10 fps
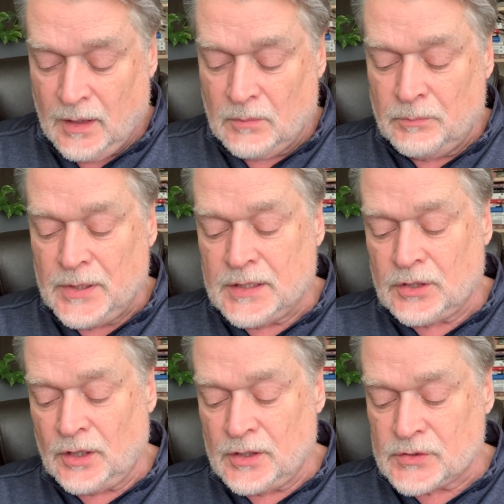
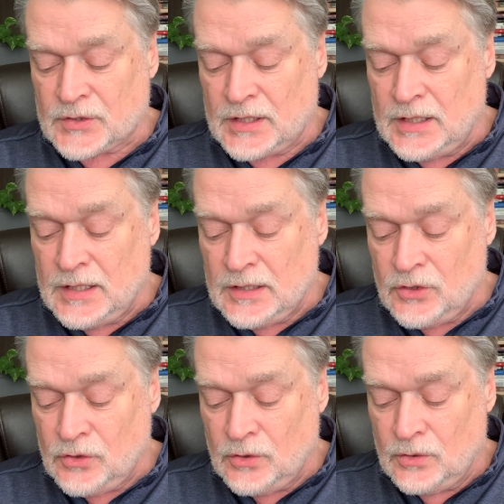because he
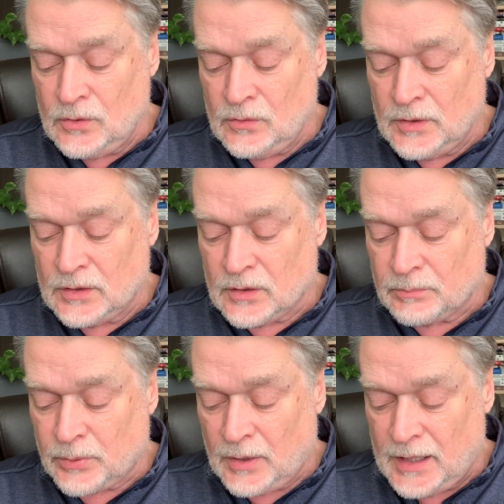knew that the
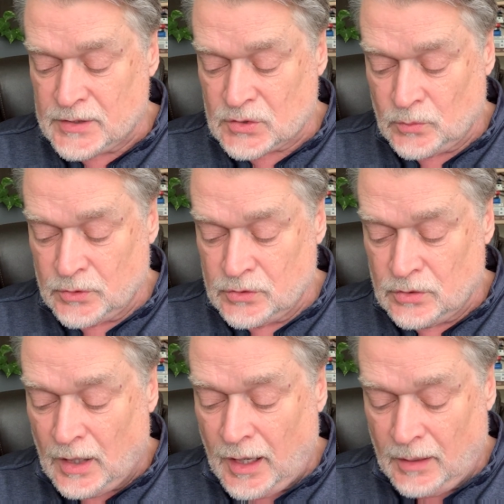price would
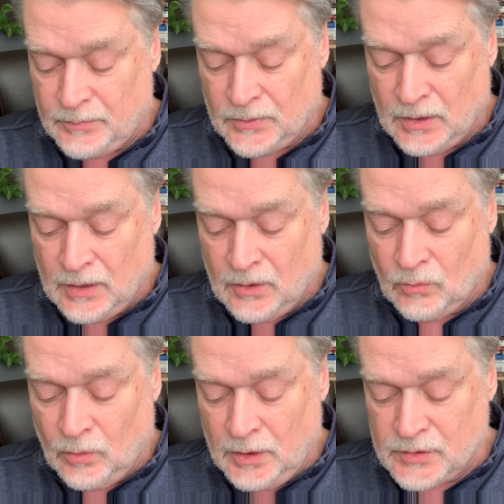drop
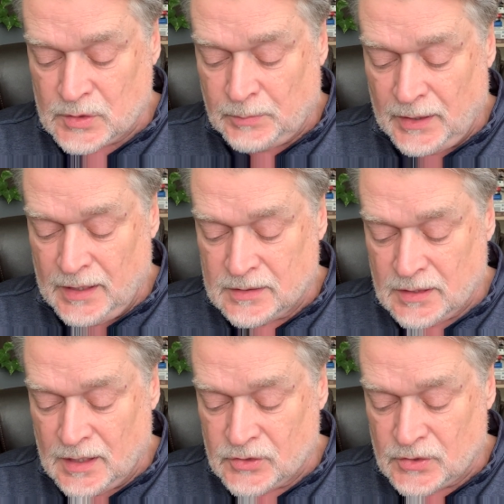once
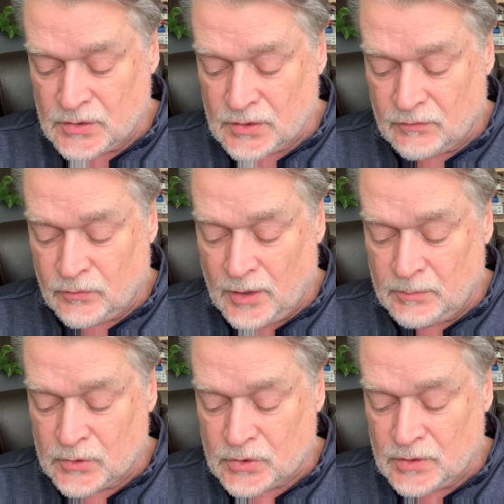plantations of
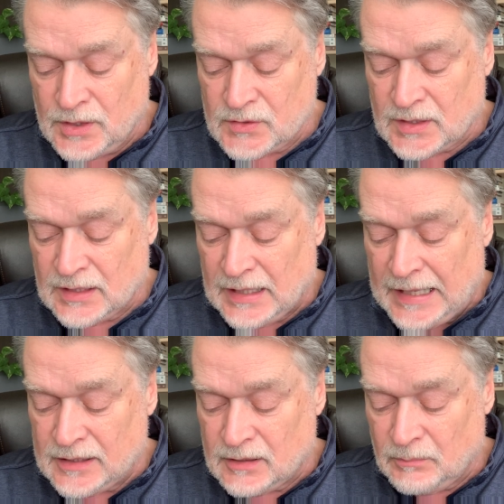rubber trees in
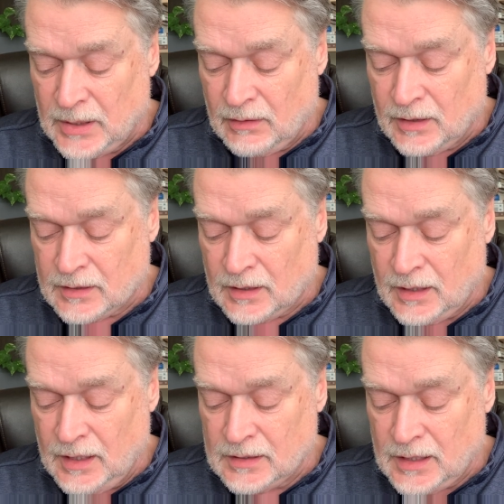Latin America
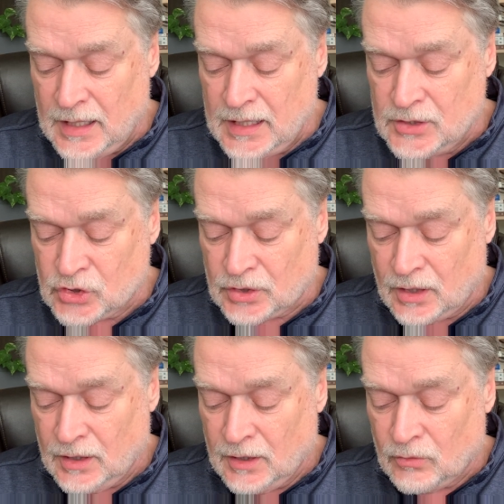and
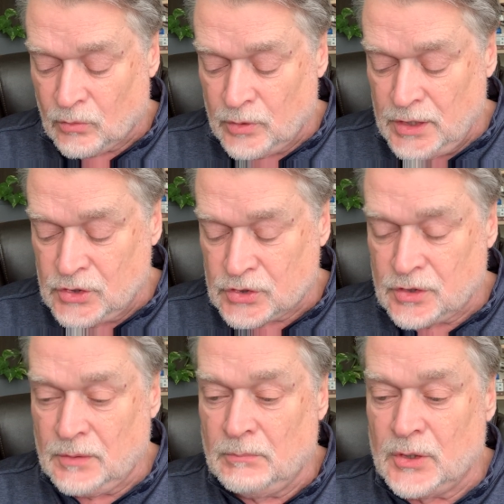Asia
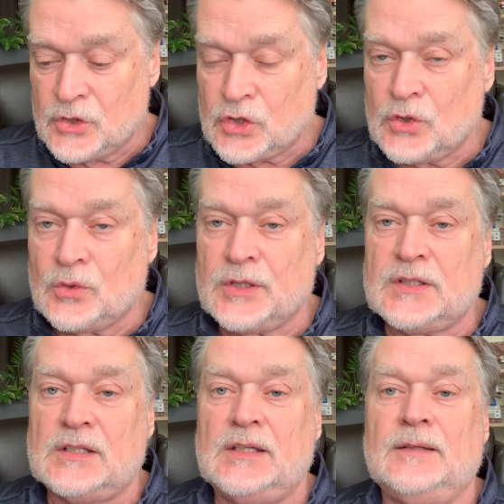reached
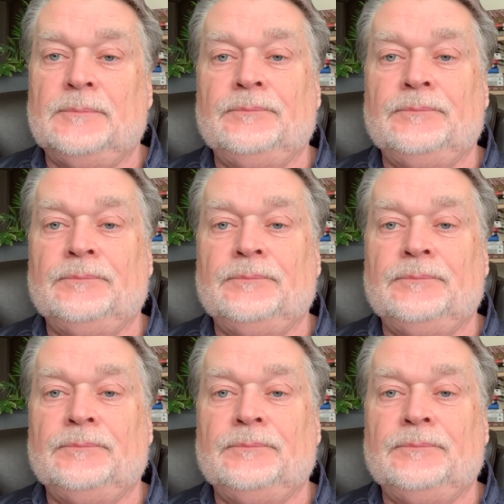maturity.